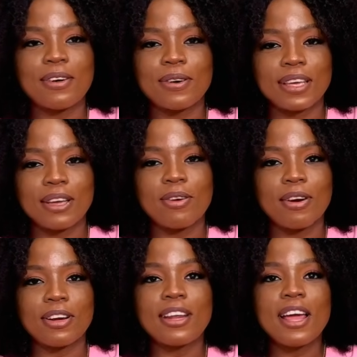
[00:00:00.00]
okay, God,
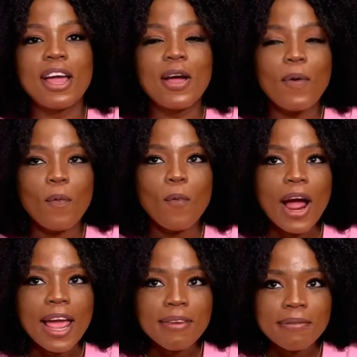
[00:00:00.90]

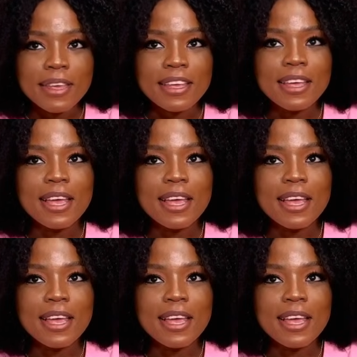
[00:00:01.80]
why me?